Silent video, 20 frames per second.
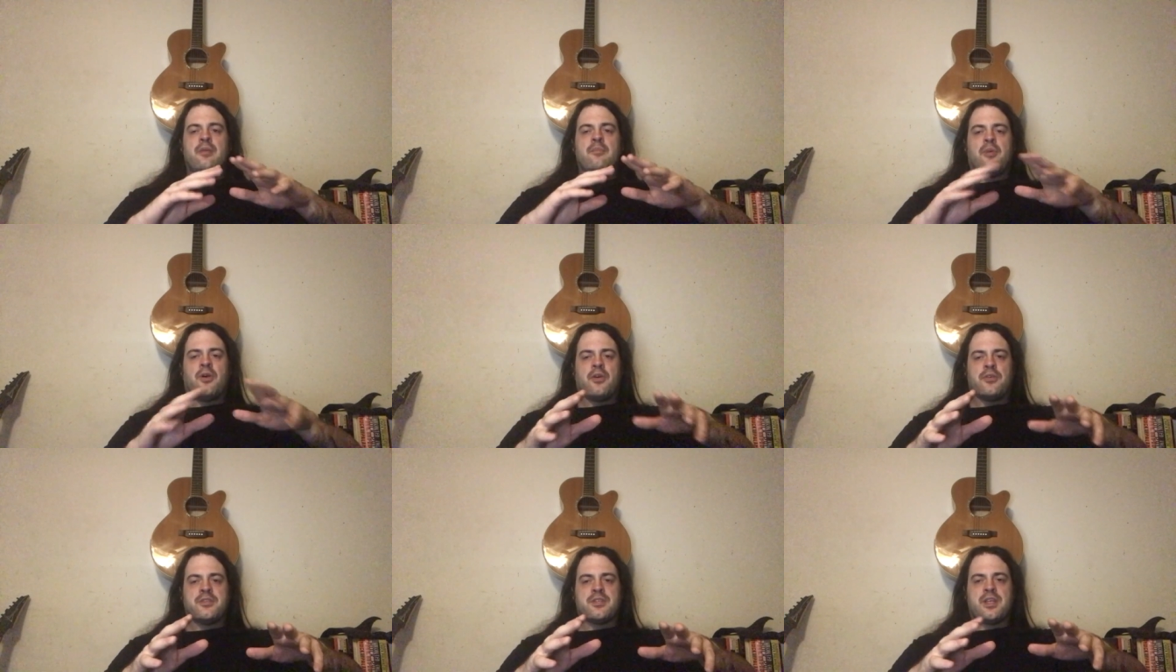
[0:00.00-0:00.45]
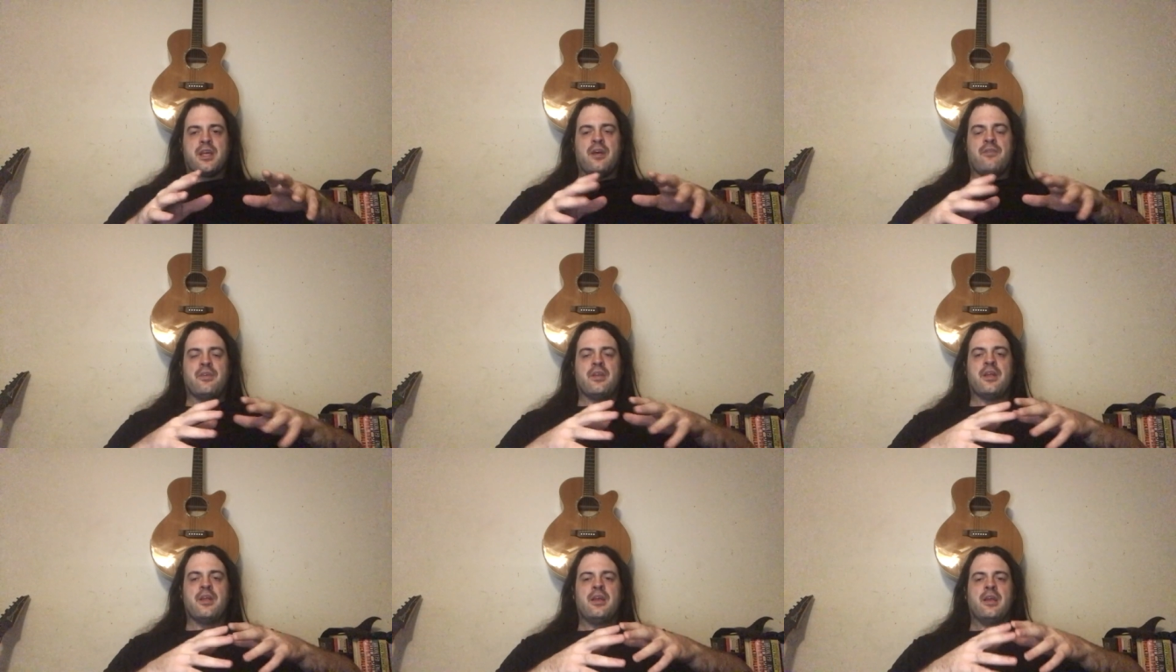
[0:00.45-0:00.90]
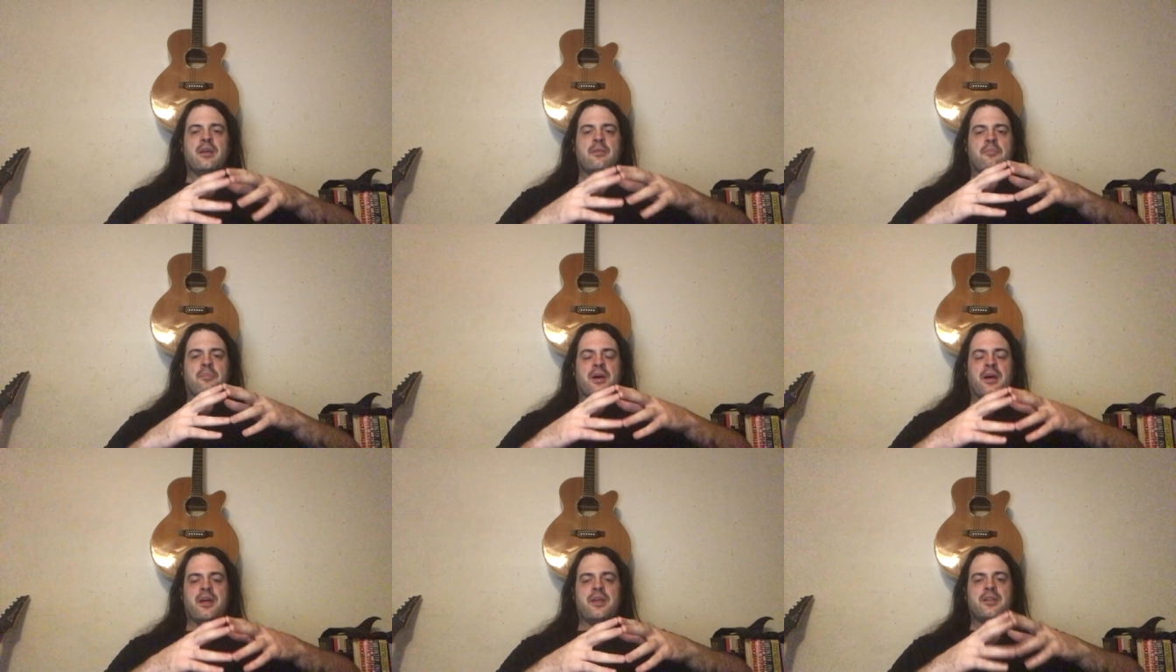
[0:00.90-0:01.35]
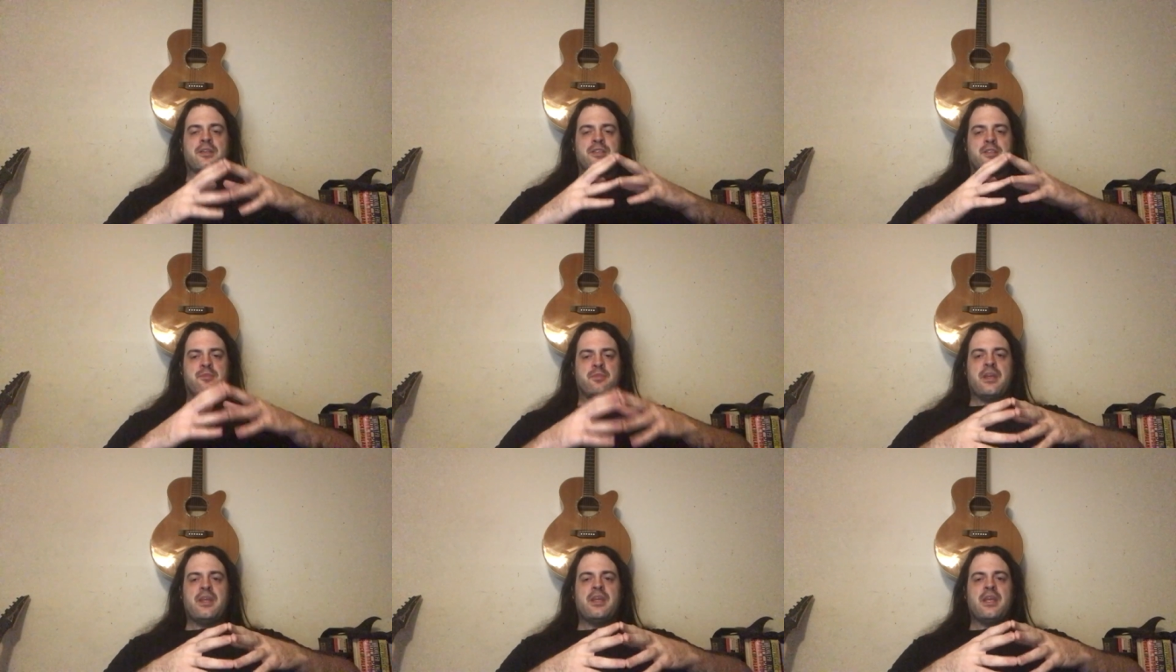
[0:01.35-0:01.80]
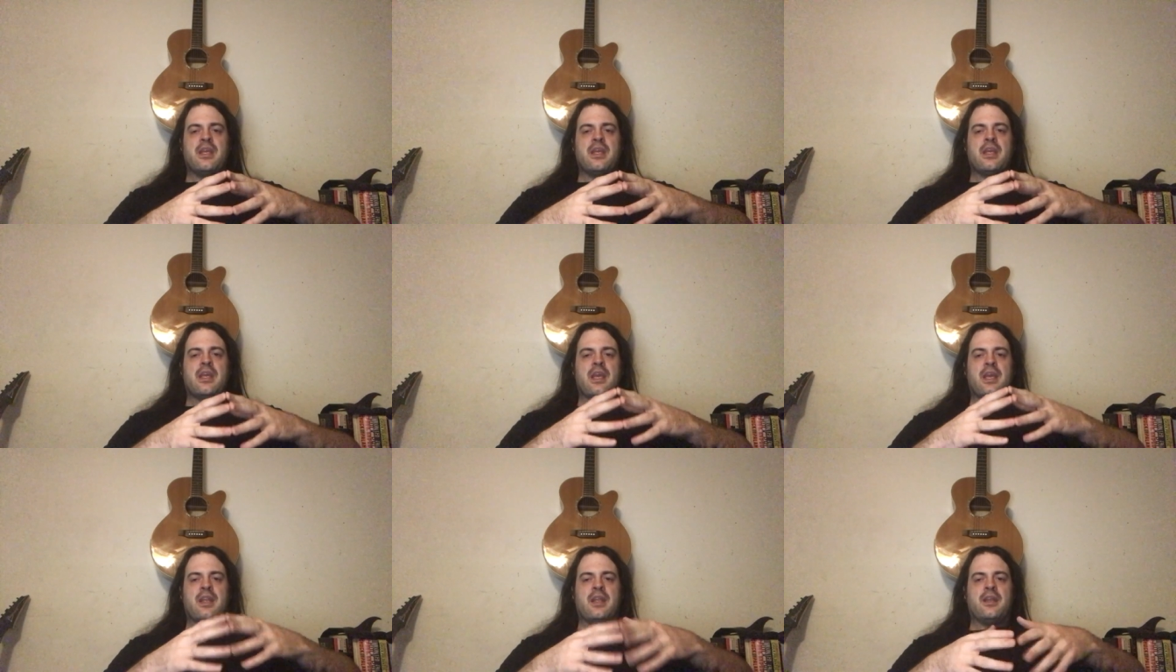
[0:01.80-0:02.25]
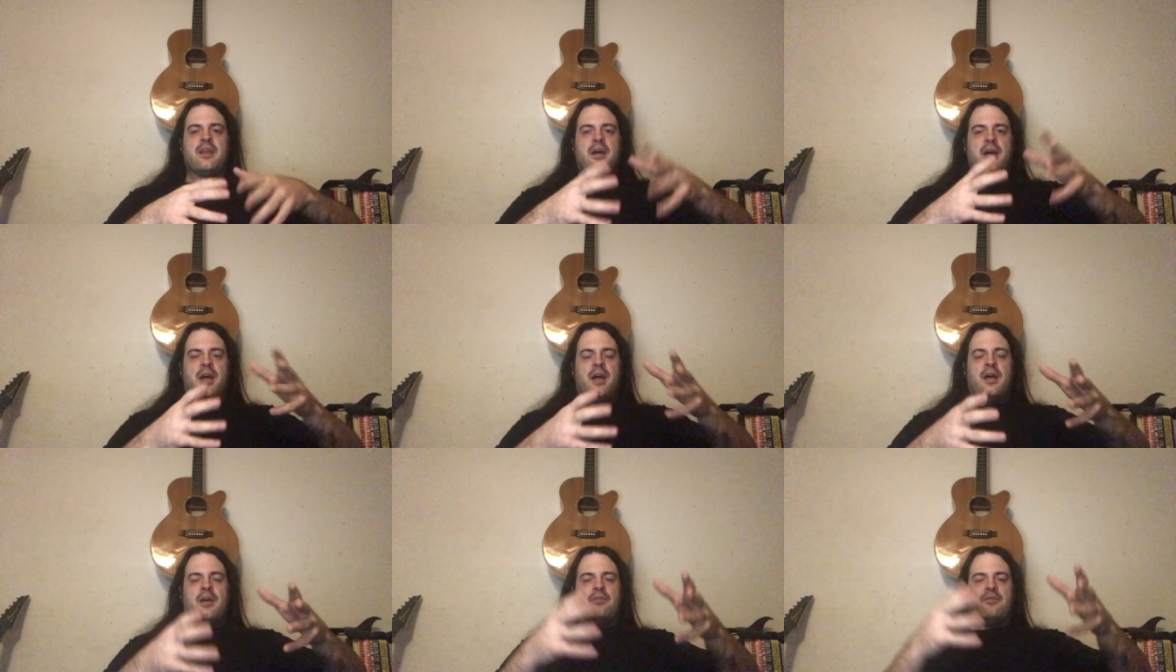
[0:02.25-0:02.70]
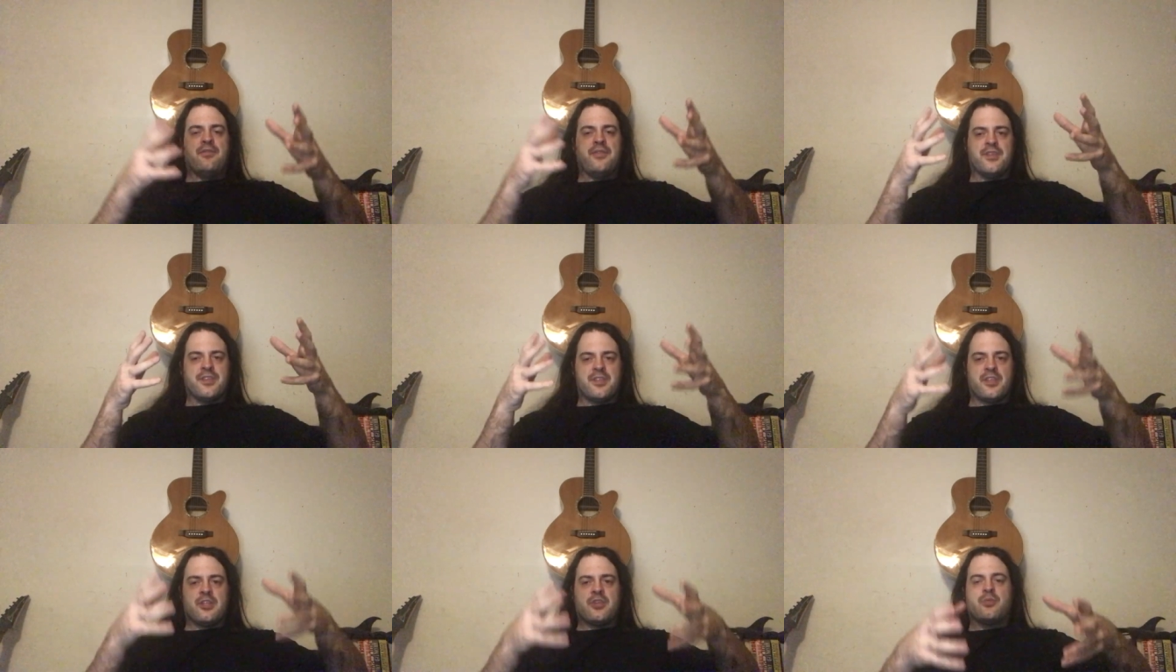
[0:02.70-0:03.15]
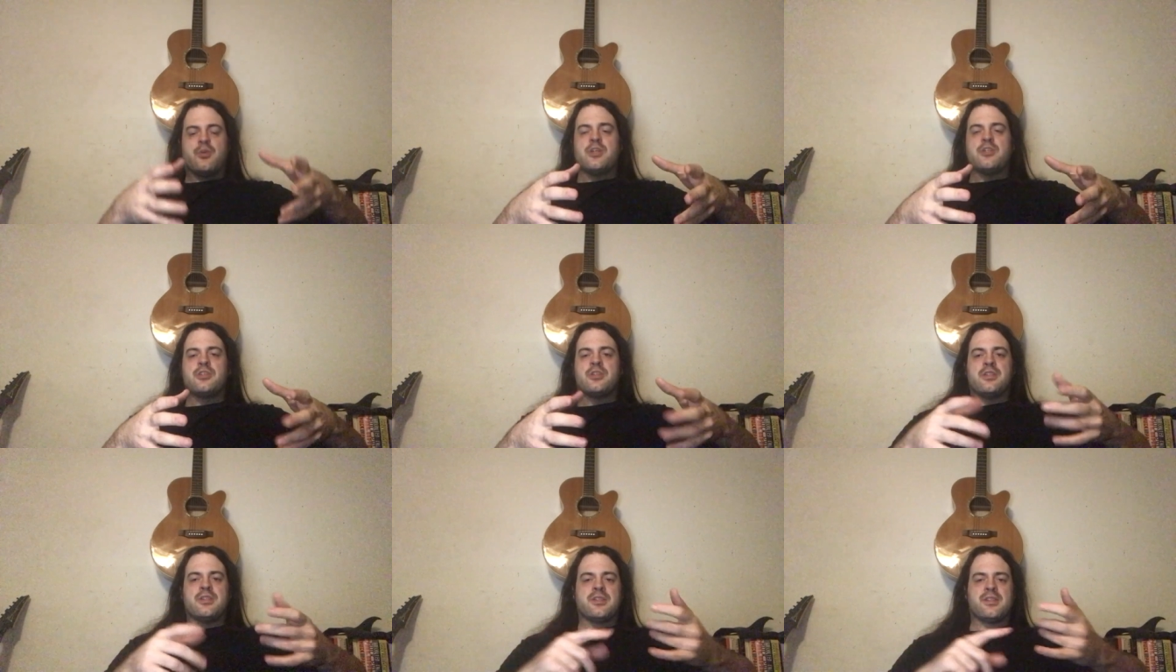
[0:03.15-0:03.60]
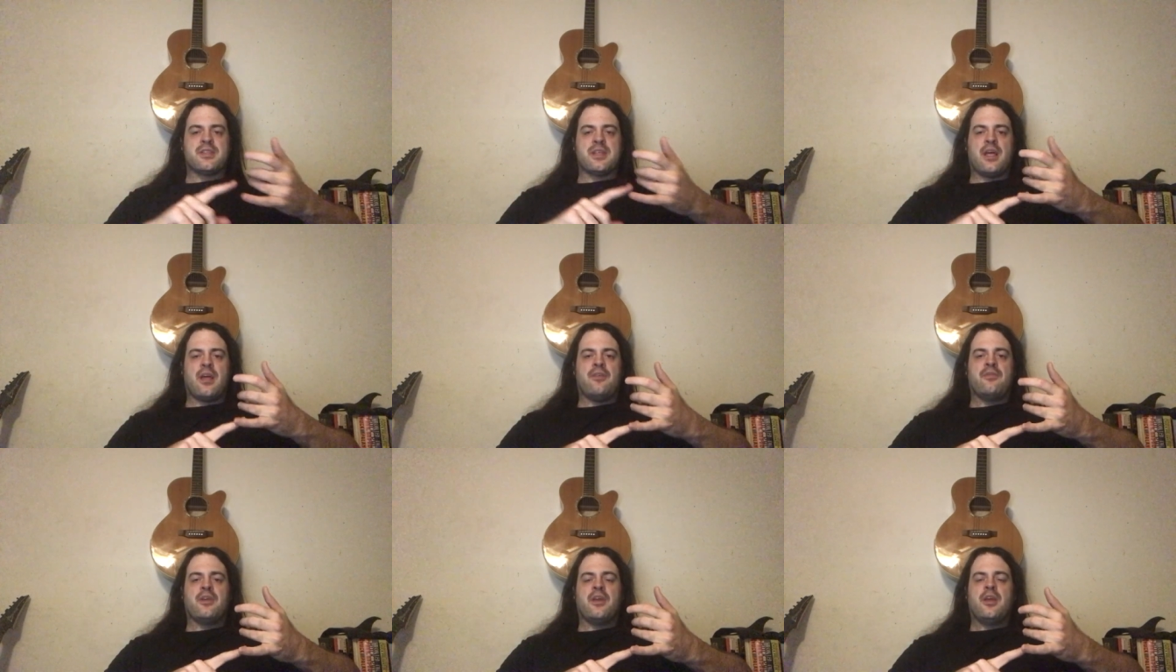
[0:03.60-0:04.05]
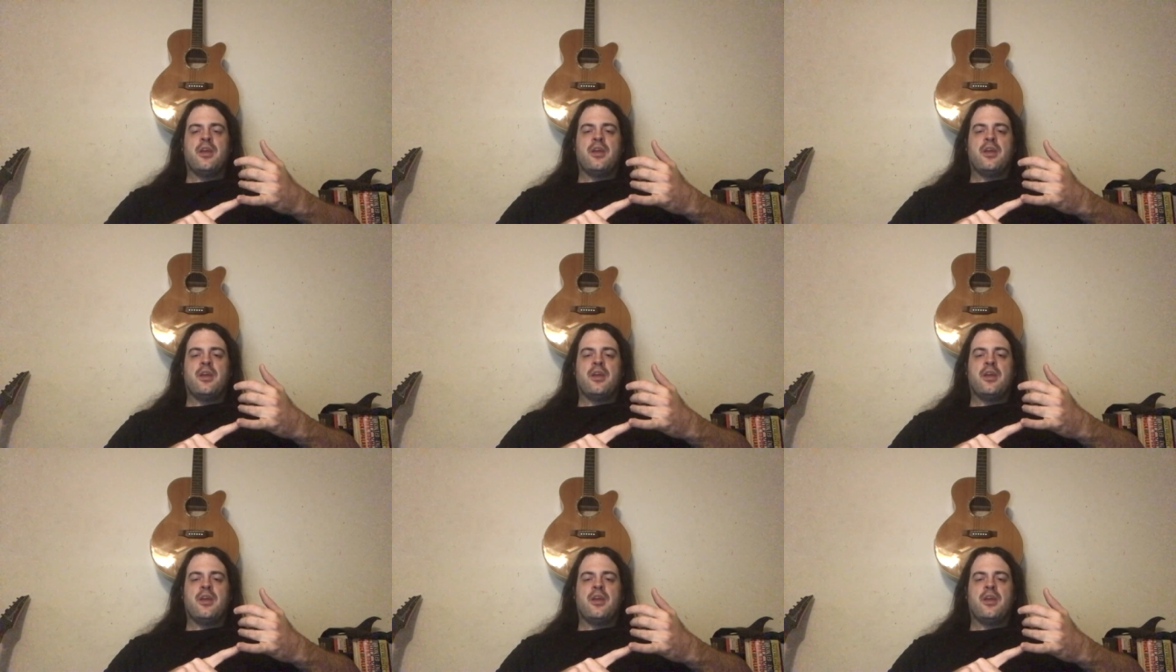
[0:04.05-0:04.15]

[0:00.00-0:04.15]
parts of it, but speaking in and of the situation itself,